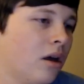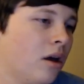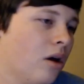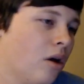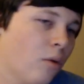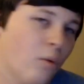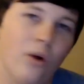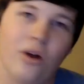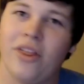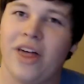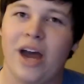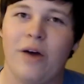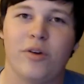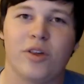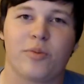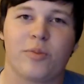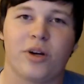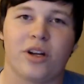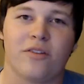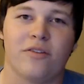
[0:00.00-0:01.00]
Well, that was
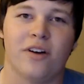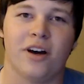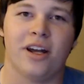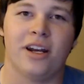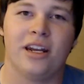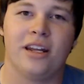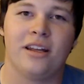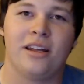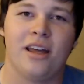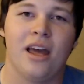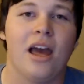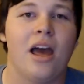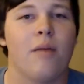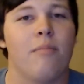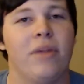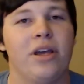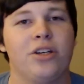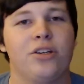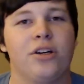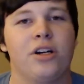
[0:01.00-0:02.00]
pretty fun.
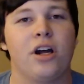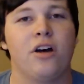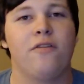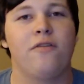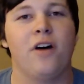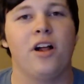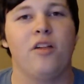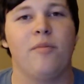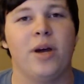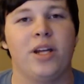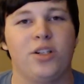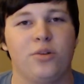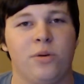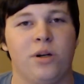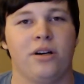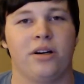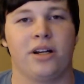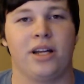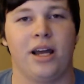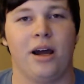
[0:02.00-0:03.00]
Make sure to go follow my Twitter
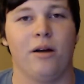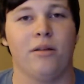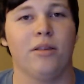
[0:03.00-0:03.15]
account,